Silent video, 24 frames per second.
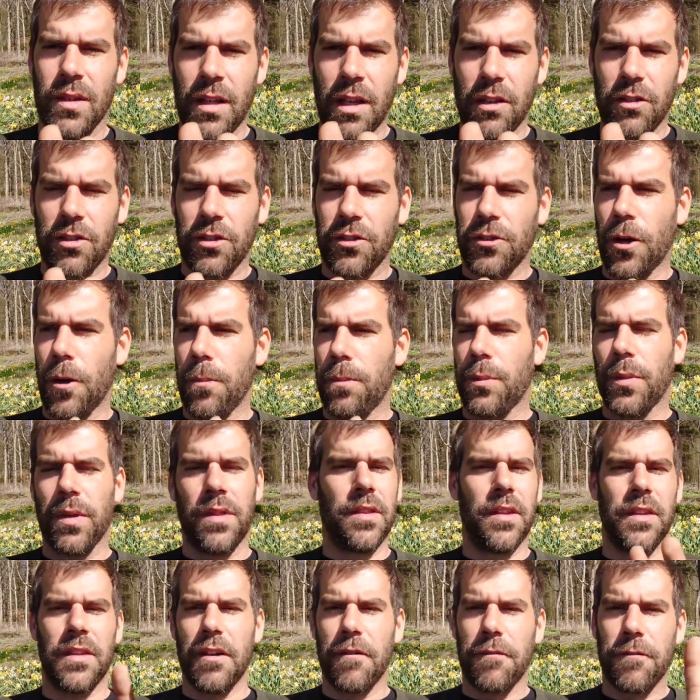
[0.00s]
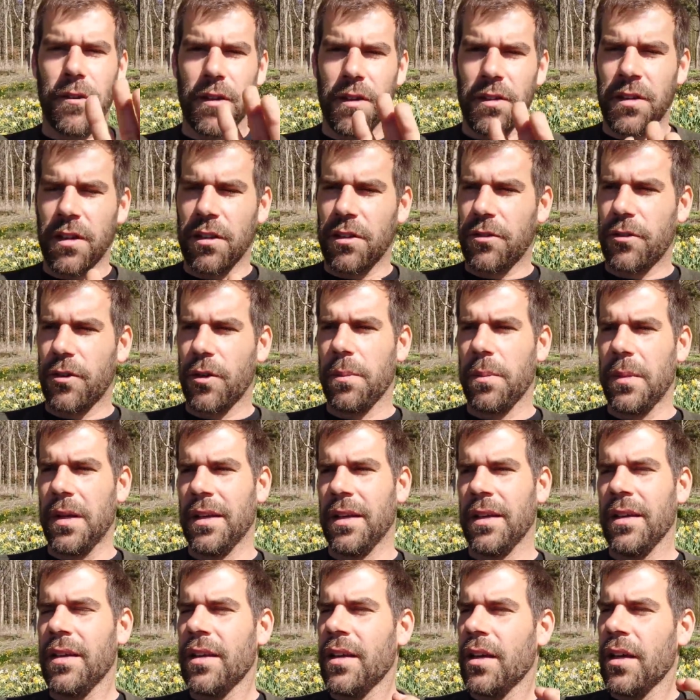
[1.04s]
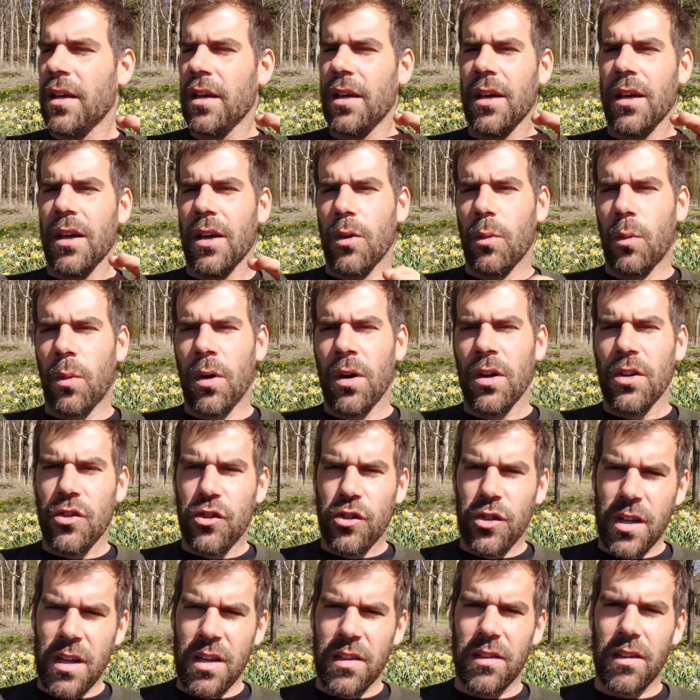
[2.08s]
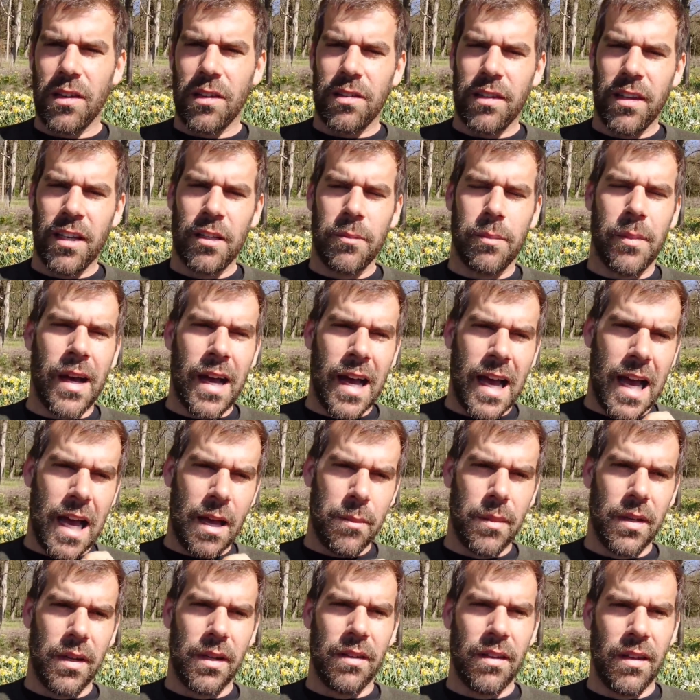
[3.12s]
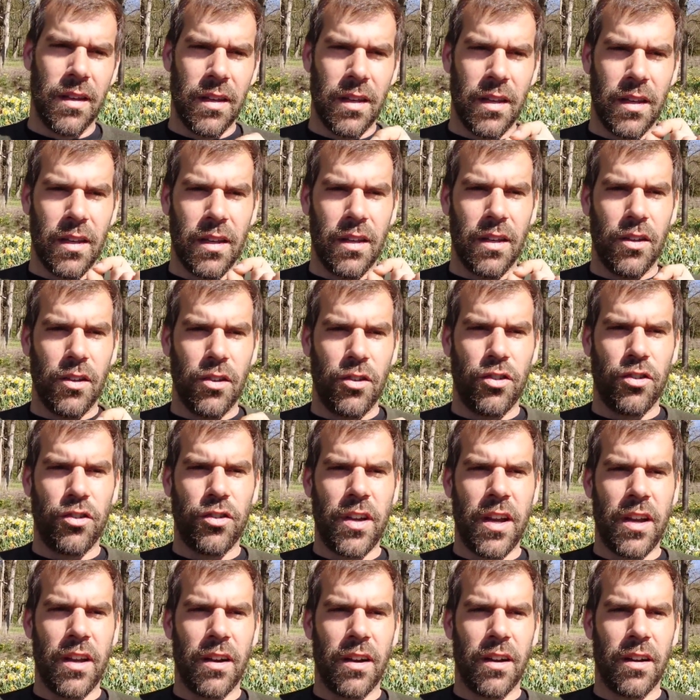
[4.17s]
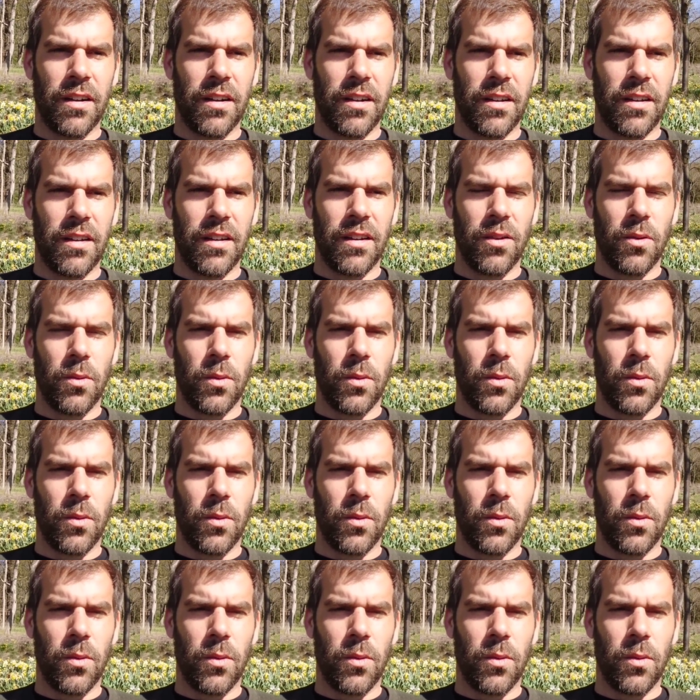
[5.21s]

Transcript: let's stop with the differences for a minute. What Jesus and Muhammad shared